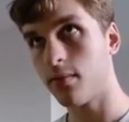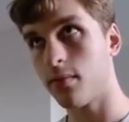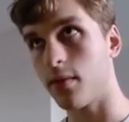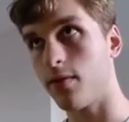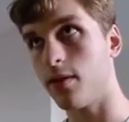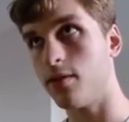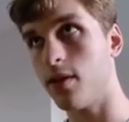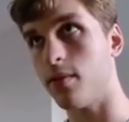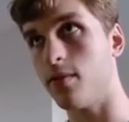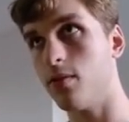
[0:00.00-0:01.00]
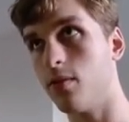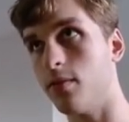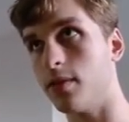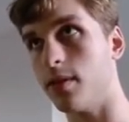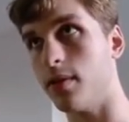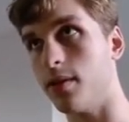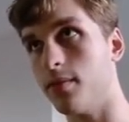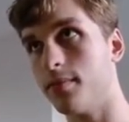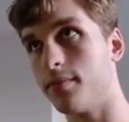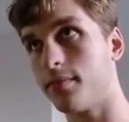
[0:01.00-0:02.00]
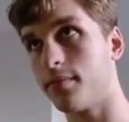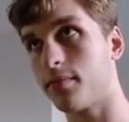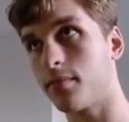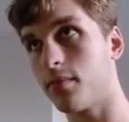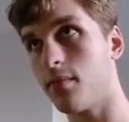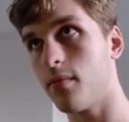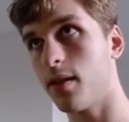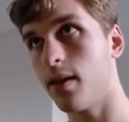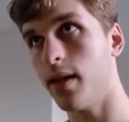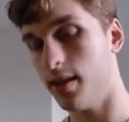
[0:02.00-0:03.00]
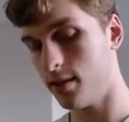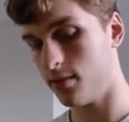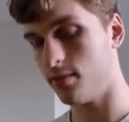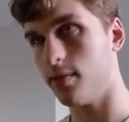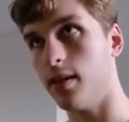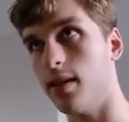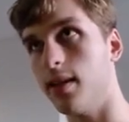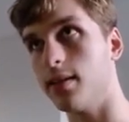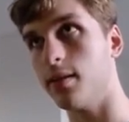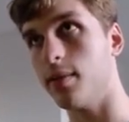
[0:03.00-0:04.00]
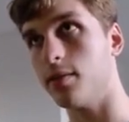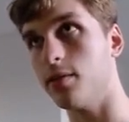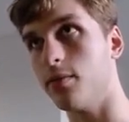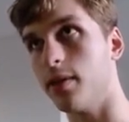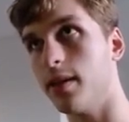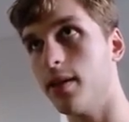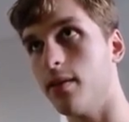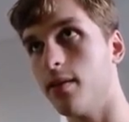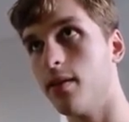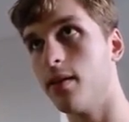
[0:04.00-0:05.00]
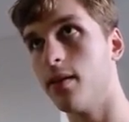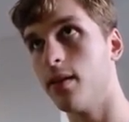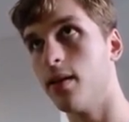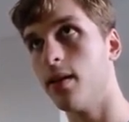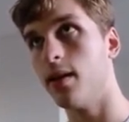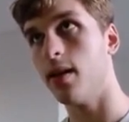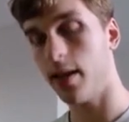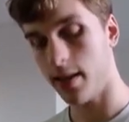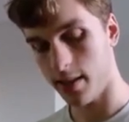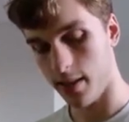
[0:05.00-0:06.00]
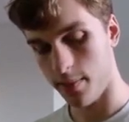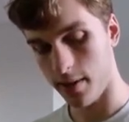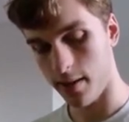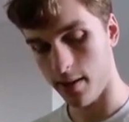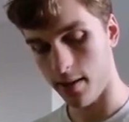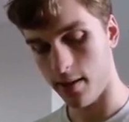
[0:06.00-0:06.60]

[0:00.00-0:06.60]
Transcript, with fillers: if I were to do that with normal dmenu, as what as I'm about to do right here, I could type in